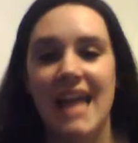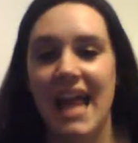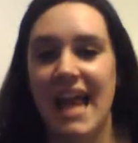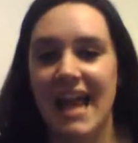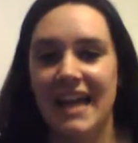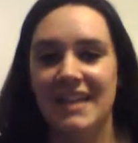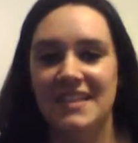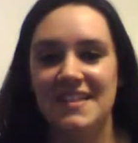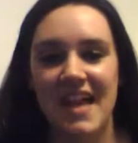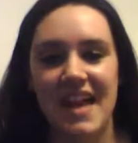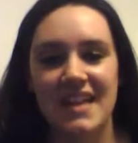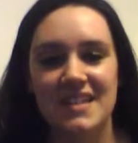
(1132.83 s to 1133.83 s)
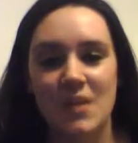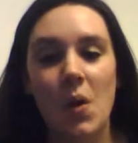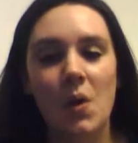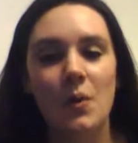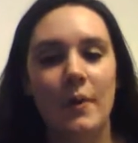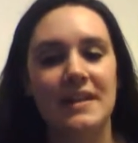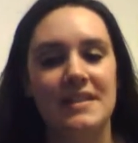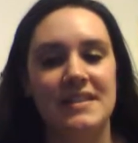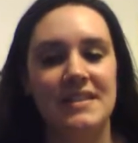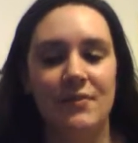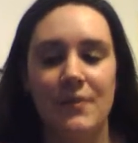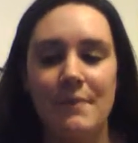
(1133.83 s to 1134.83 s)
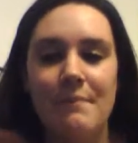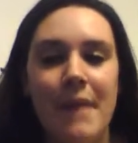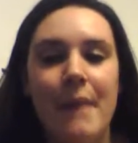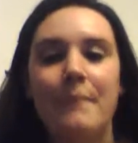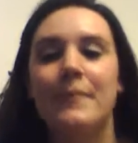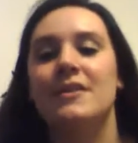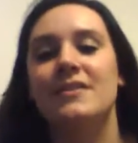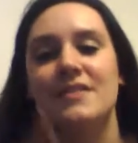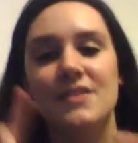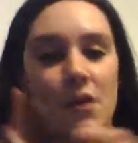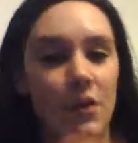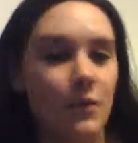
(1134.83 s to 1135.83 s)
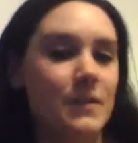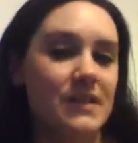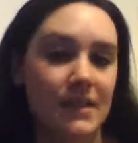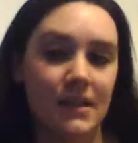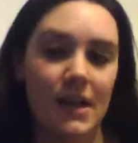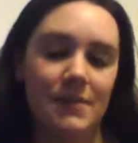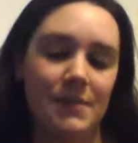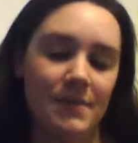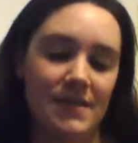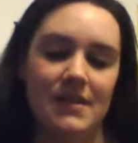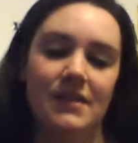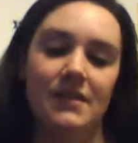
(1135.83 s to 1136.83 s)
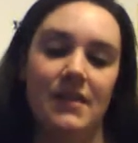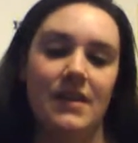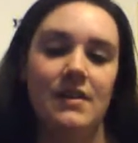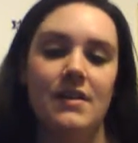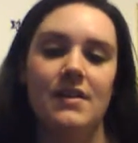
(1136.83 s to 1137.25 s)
And as always, remember to always think optimistically.